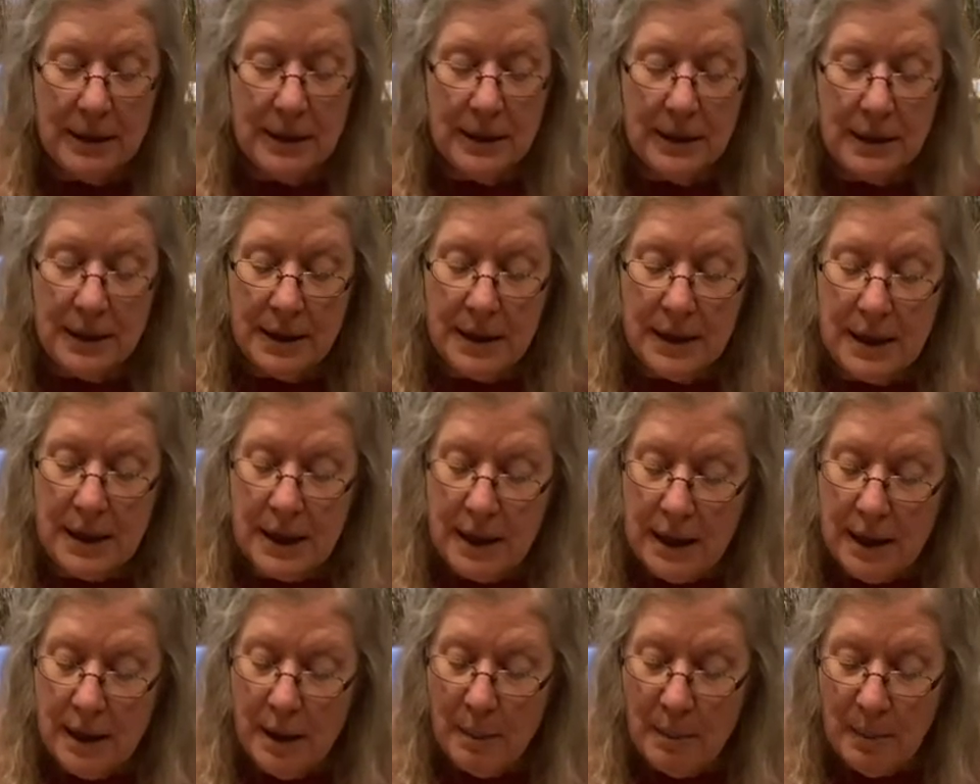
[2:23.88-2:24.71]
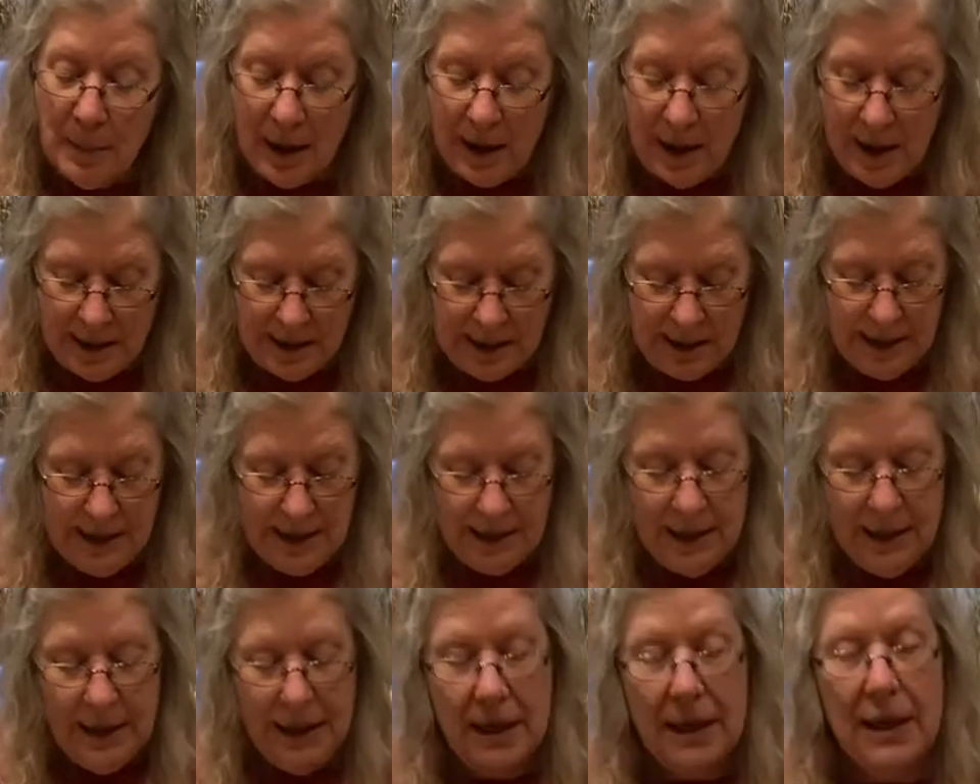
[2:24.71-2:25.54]
the body.
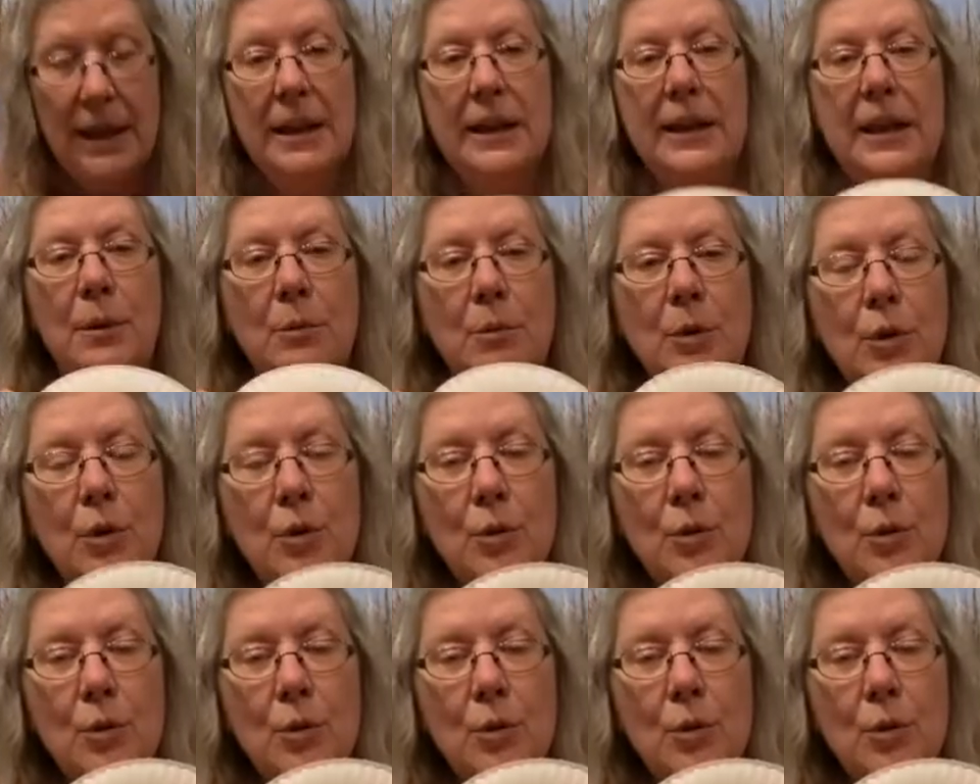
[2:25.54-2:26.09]
Then we're